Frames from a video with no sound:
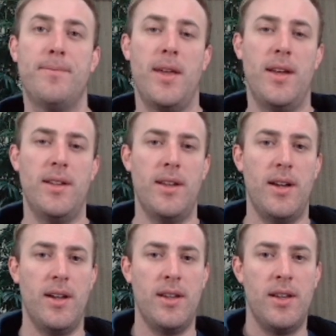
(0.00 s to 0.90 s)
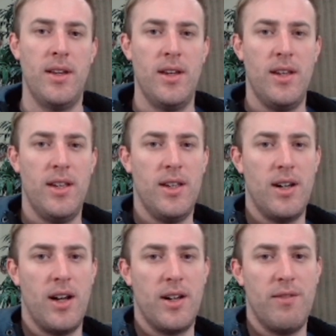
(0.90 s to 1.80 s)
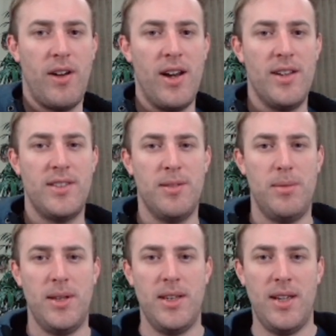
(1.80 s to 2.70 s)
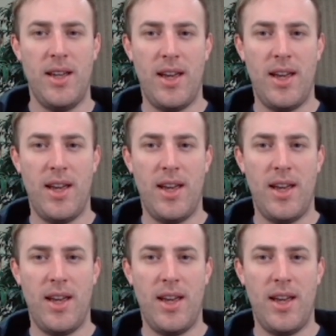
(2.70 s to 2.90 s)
and he got invited to be